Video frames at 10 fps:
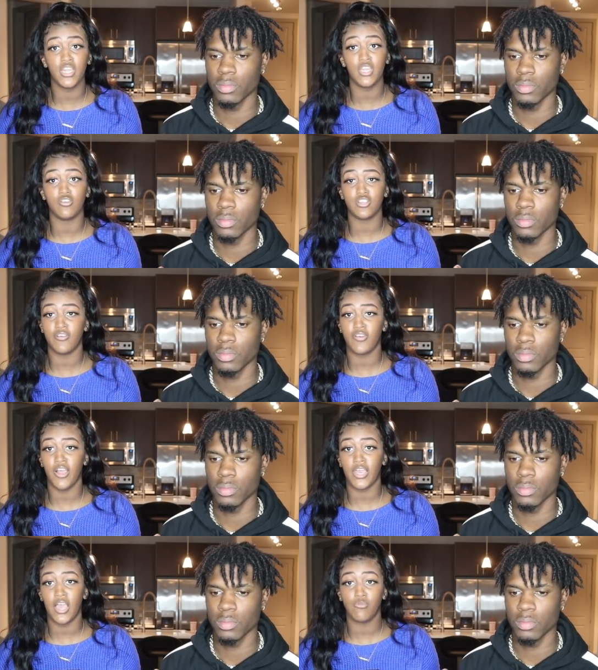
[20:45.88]
Speaker 1: videos off
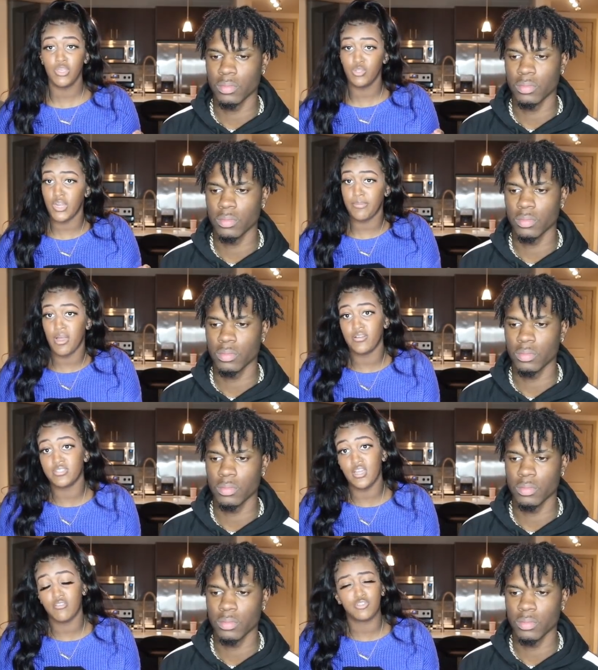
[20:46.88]
our account. We do that by
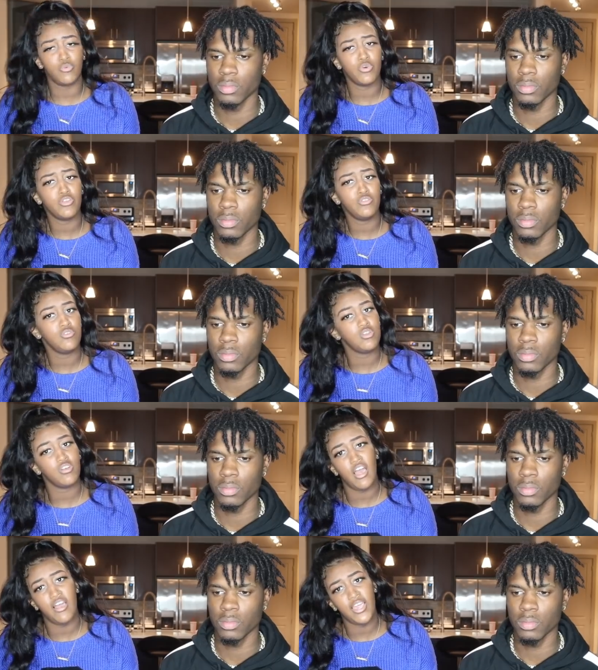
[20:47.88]
ourselves. So what are you doing
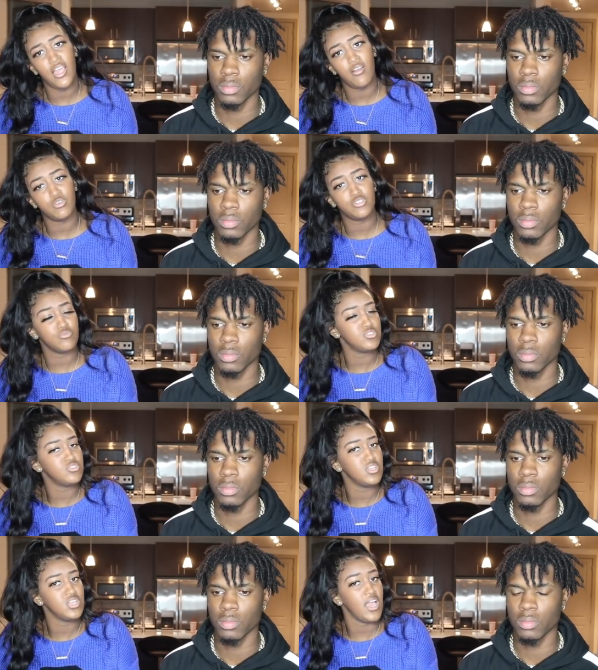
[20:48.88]
on our account? What you, what
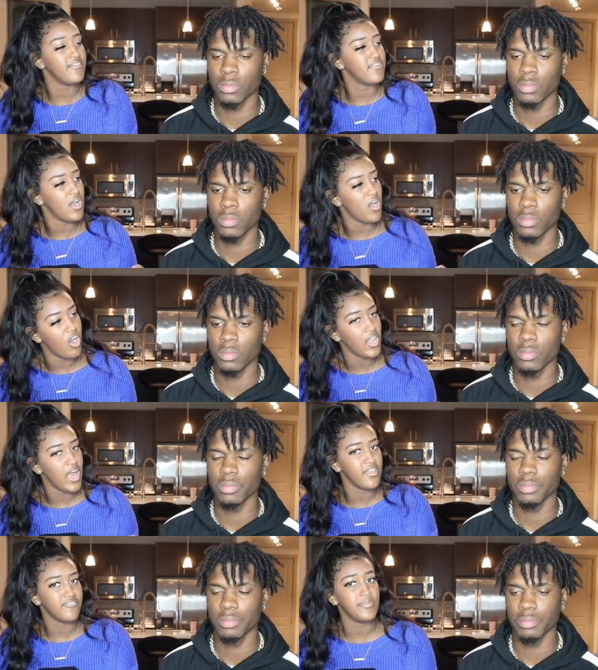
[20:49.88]
you need to have our, all
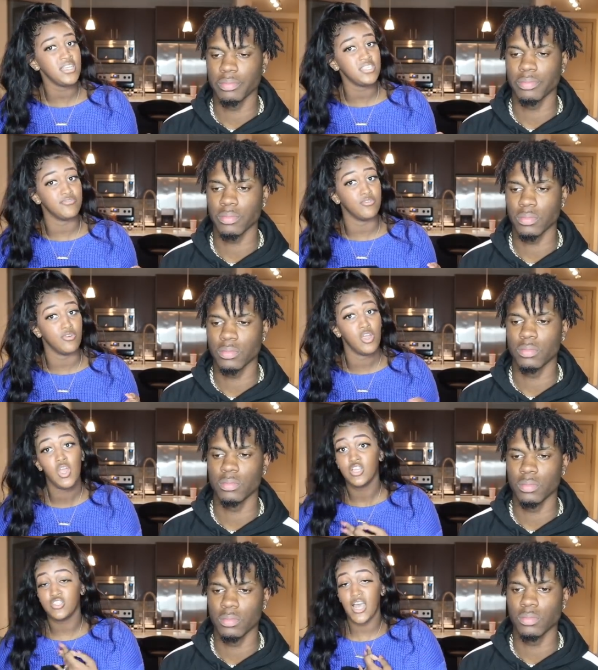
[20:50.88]
our information for?
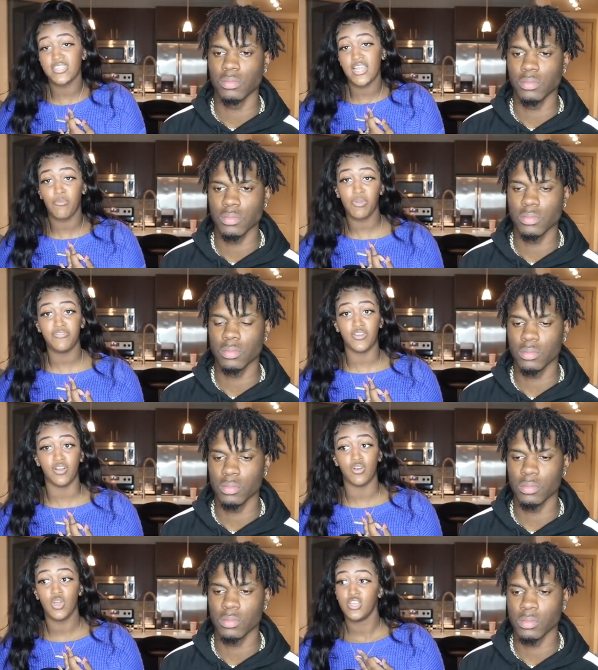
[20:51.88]
So that's how we
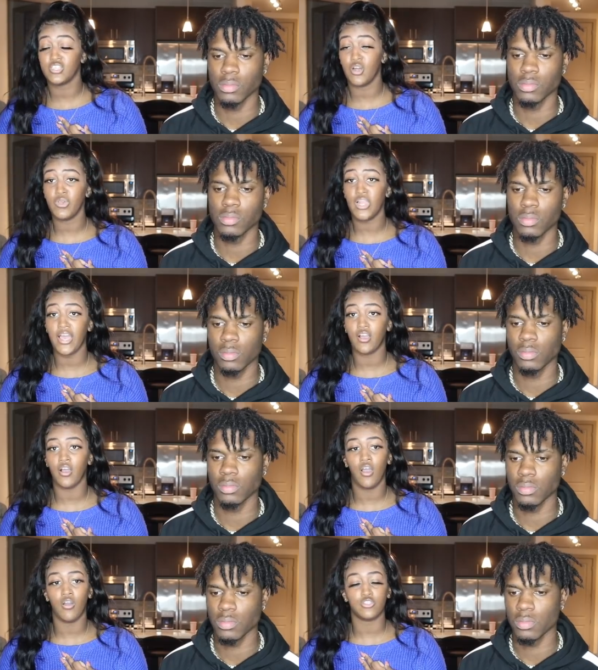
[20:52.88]
felt. So we like,
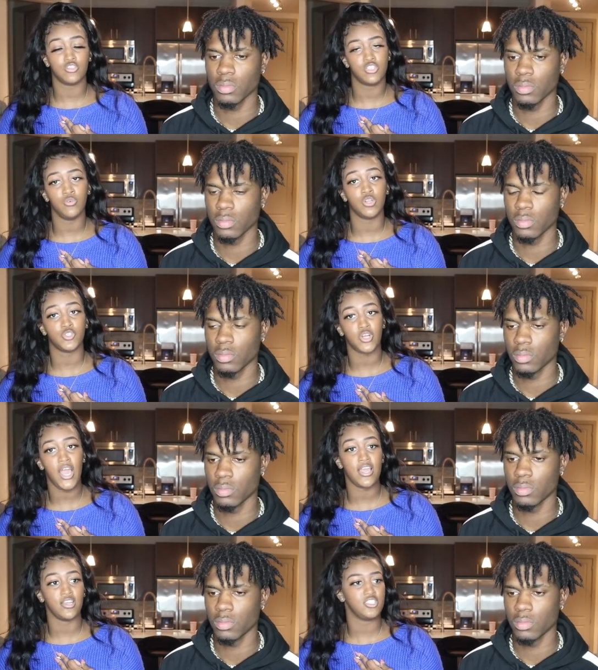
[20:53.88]
oh, so she wanna
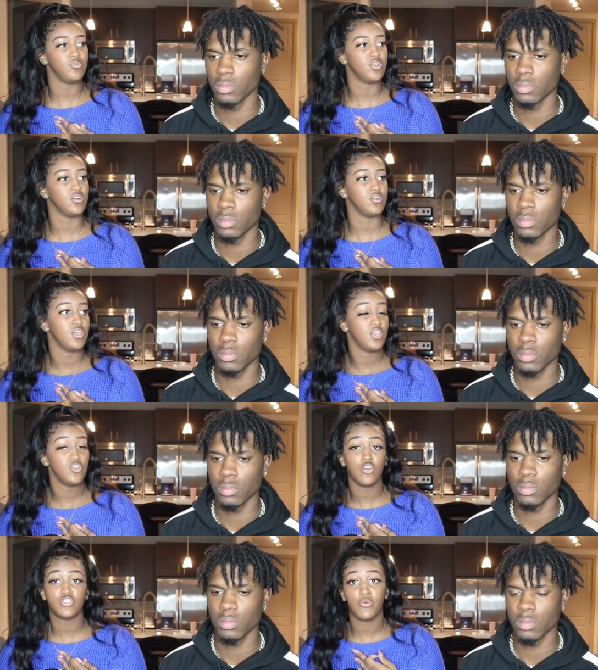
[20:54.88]
try us. She wanna,
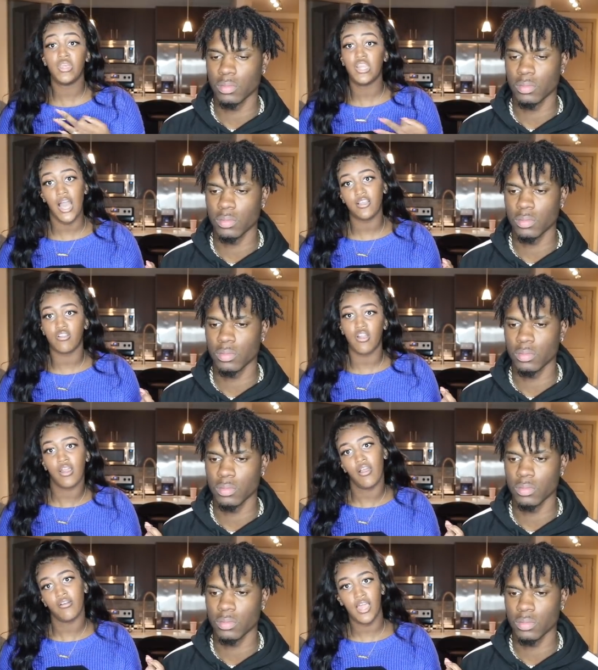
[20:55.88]
you know. So we locked her out of our